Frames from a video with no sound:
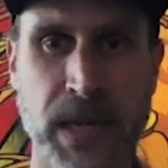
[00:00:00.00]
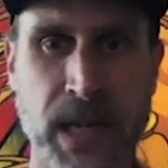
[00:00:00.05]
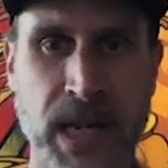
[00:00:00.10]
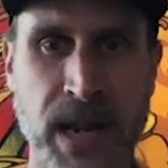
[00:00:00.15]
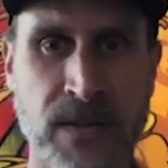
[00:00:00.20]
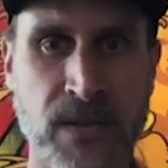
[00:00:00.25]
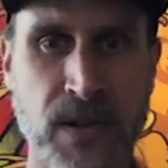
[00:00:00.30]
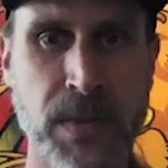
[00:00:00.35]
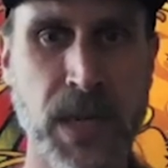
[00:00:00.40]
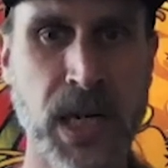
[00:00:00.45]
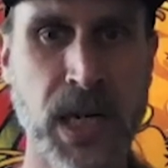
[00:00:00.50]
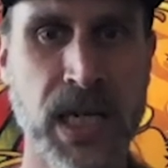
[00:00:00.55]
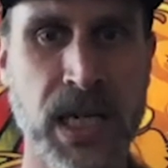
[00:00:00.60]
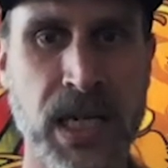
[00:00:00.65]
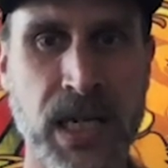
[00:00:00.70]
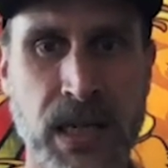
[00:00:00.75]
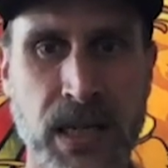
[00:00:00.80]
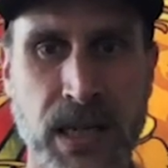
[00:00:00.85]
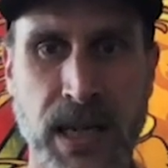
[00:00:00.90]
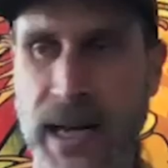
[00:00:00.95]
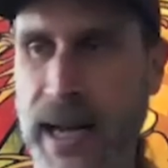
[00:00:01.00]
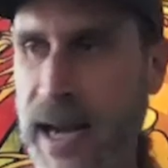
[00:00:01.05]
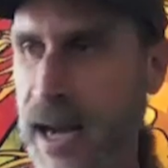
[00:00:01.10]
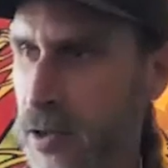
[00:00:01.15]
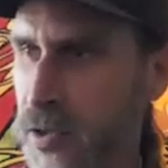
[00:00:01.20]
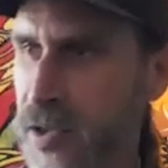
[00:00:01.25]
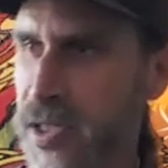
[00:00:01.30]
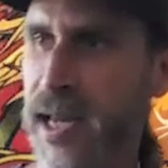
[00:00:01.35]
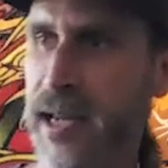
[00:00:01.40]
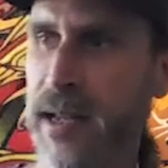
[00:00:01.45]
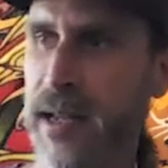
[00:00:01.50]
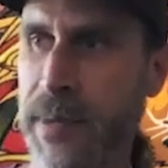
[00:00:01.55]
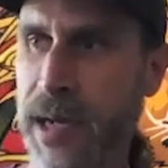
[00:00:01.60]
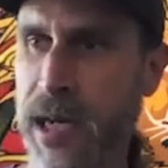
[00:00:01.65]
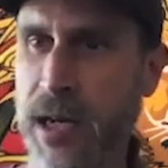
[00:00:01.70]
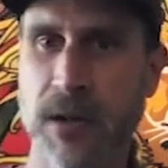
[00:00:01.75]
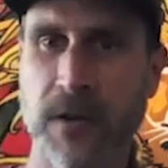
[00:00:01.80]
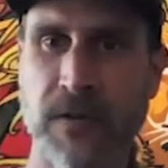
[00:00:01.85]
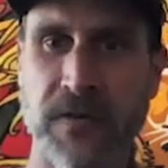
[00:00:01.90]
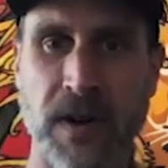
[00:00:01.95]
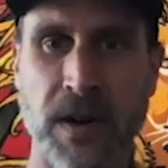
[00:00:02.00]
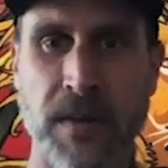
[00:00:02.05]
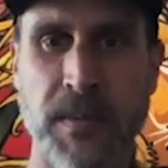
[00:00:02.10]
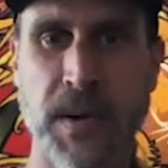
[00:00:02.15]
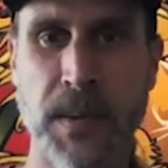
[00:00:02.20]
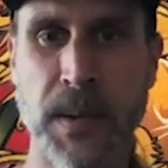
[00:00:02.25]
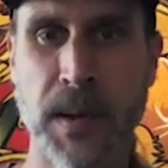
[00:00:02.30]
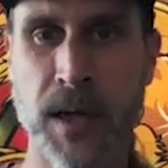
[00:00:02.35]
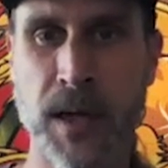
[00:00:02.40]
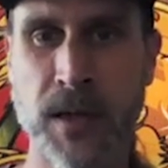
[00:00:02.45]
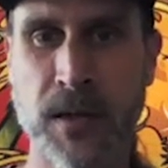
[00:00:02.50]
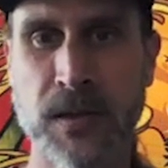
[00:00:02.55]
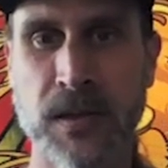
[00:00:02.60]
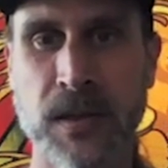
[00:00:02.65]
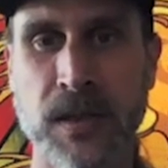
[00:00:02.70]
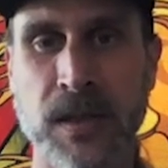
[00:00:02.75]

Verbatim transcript: to everybody and kind of outside the medical pharma model.